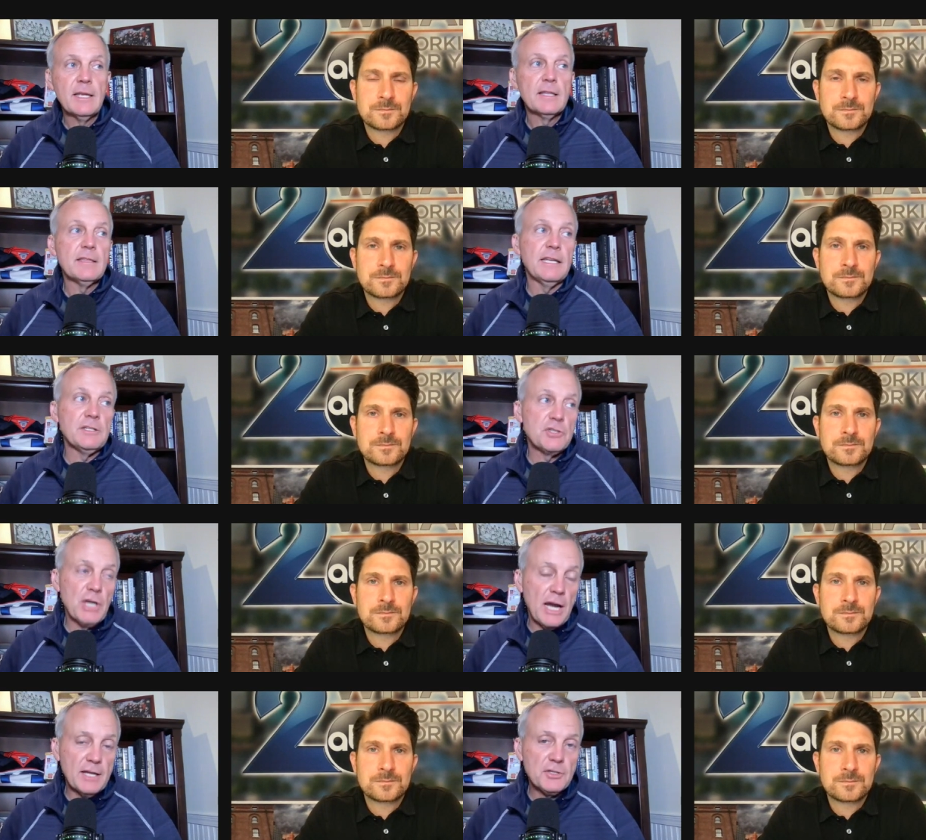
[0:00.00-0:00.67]
Speaker 1: than
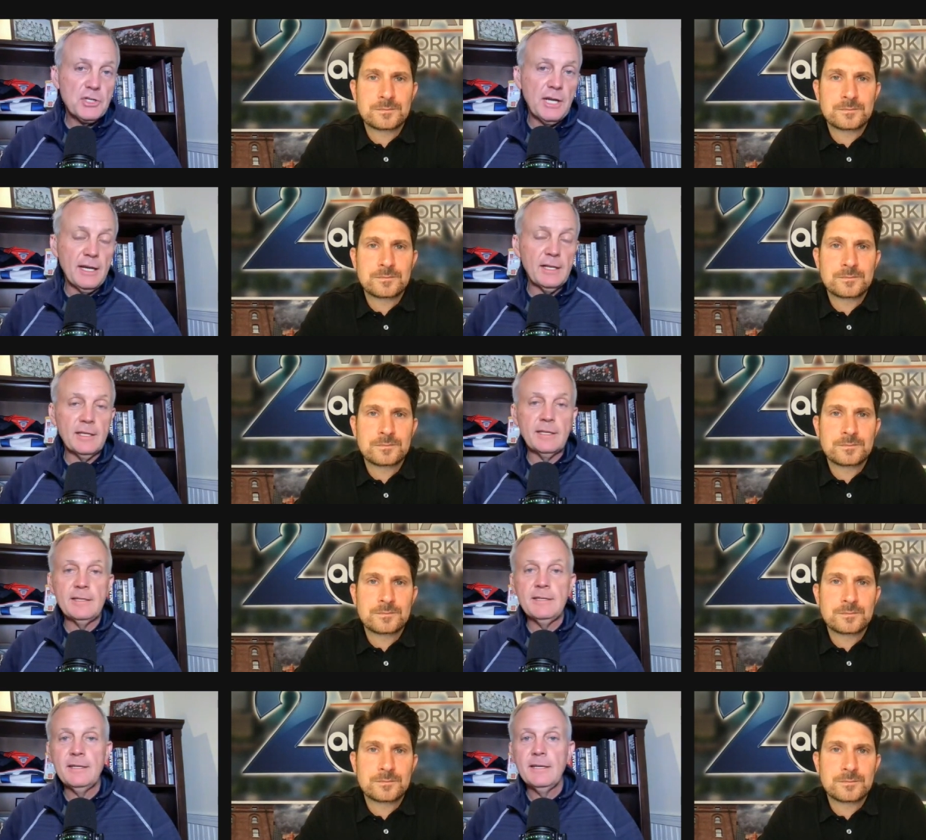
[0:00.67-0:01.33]
Josh
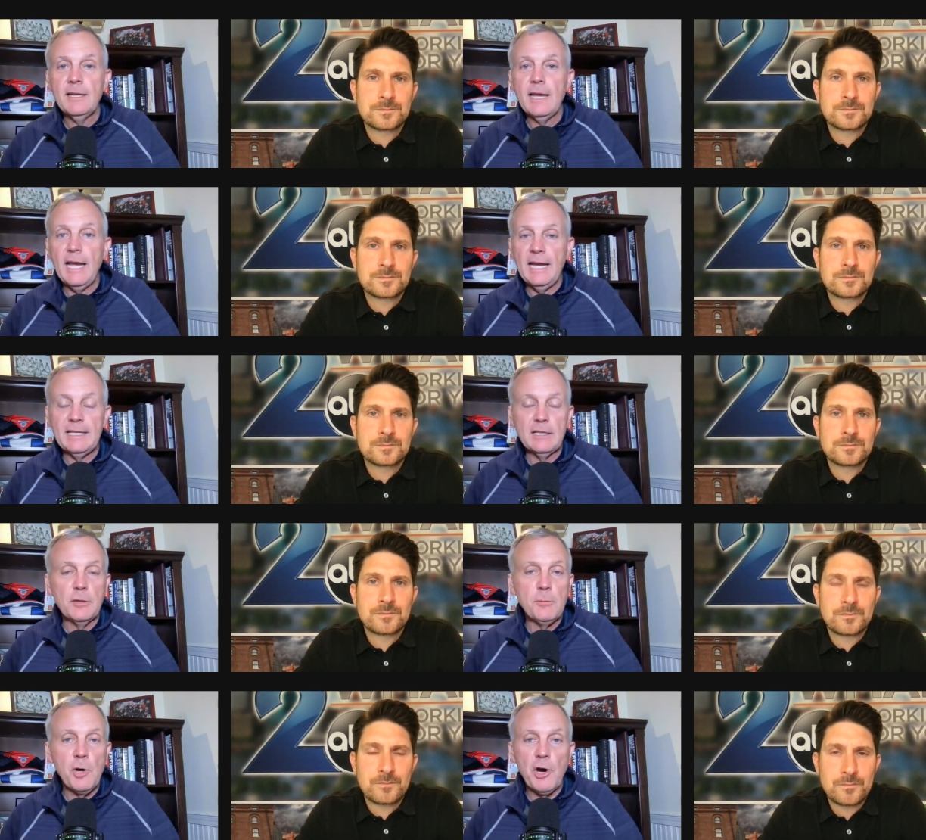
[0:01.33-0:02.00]
Allen and
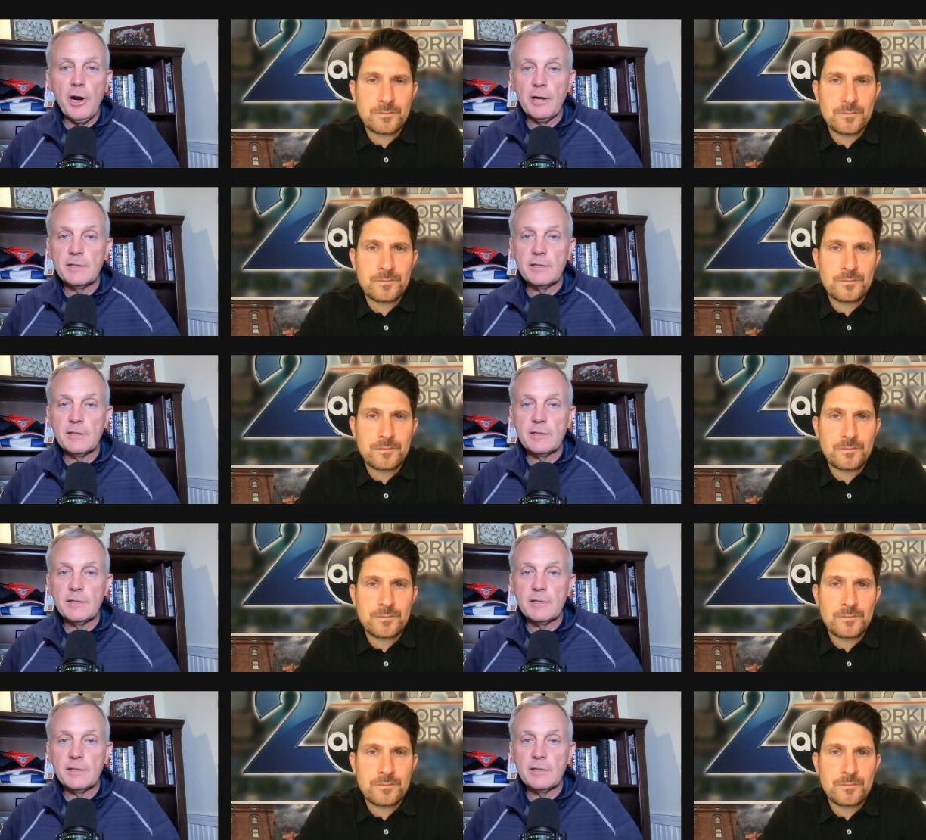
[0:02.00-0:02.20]
Lamar.